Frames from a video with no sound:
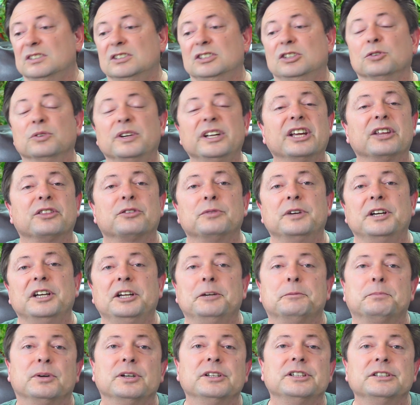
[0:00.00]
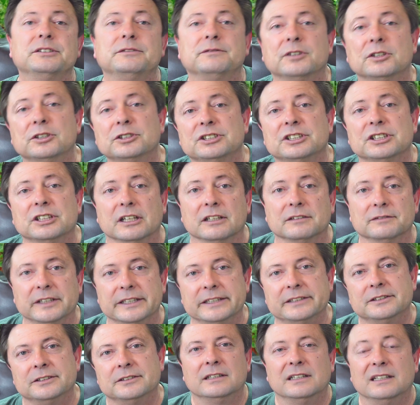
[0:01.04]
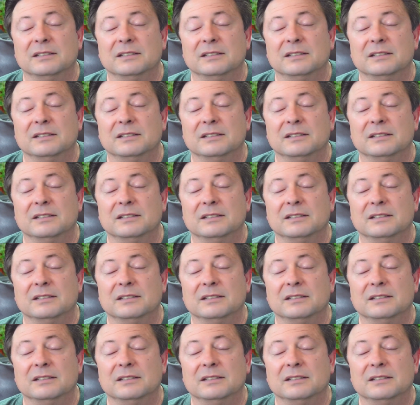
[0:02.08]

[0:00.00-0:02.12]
doing a 3D printed version of it.